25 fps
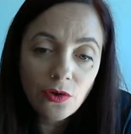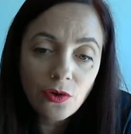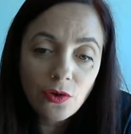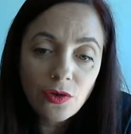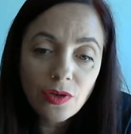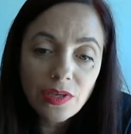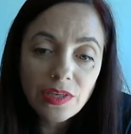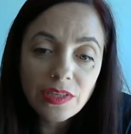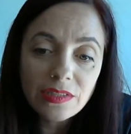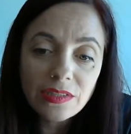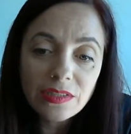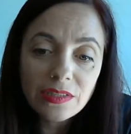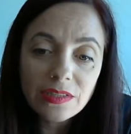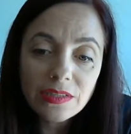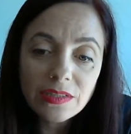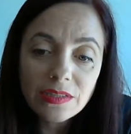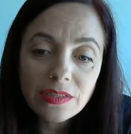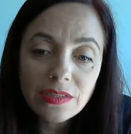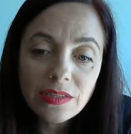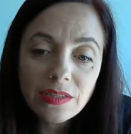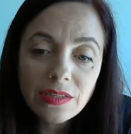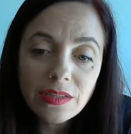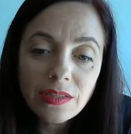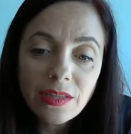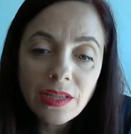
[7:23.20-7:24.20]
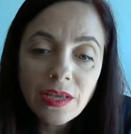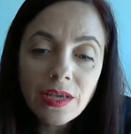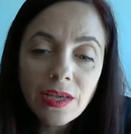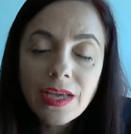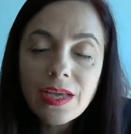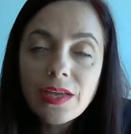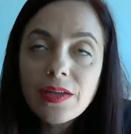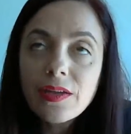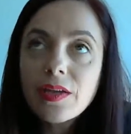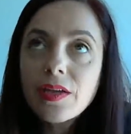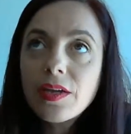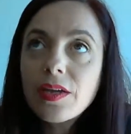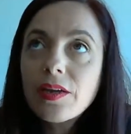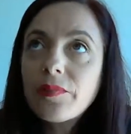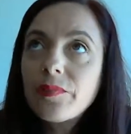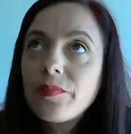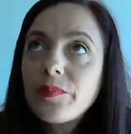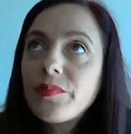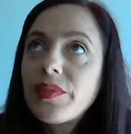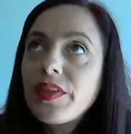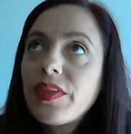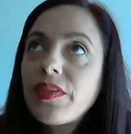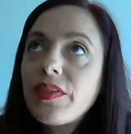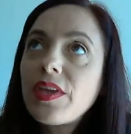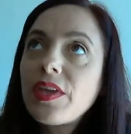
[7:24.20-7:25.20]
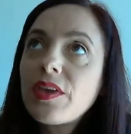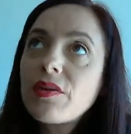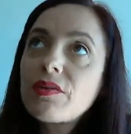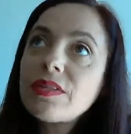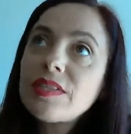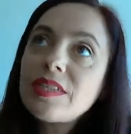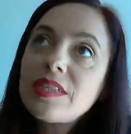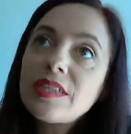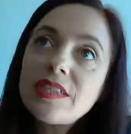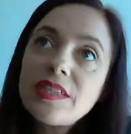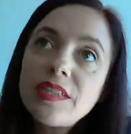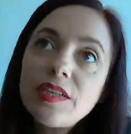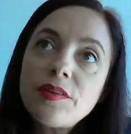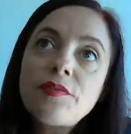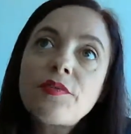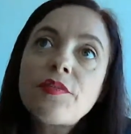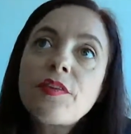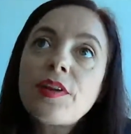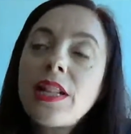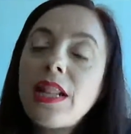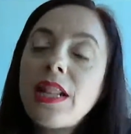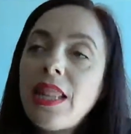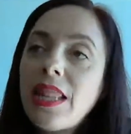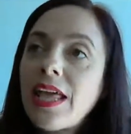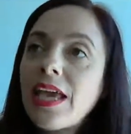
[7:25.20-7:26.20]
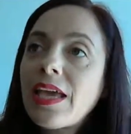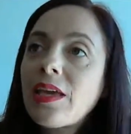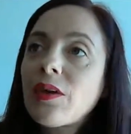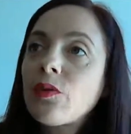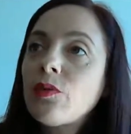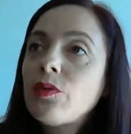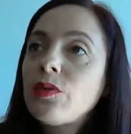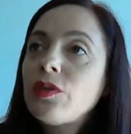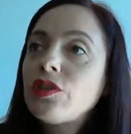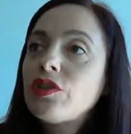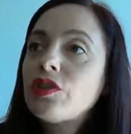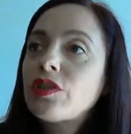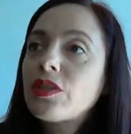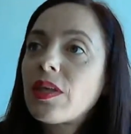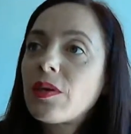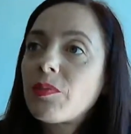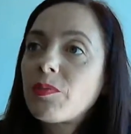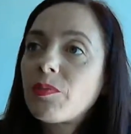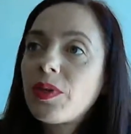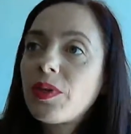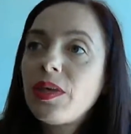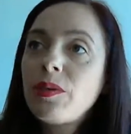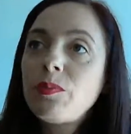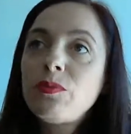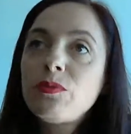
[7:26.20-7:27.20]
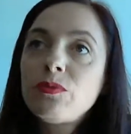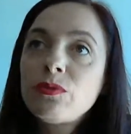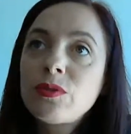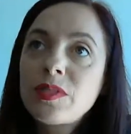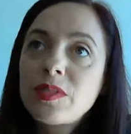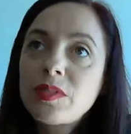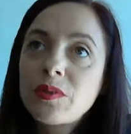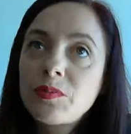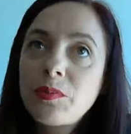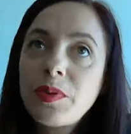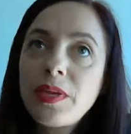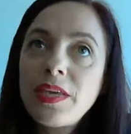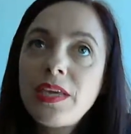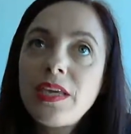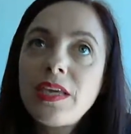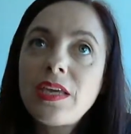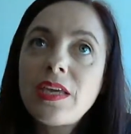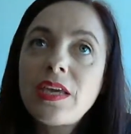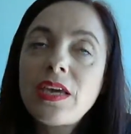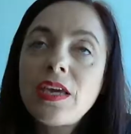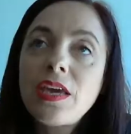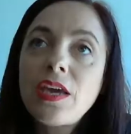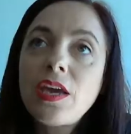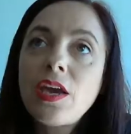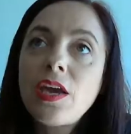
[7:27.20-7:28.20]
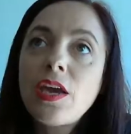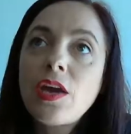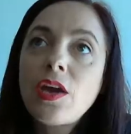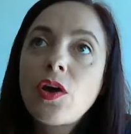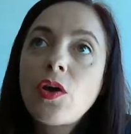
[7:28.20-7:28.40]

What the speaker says: There is a different language that people speak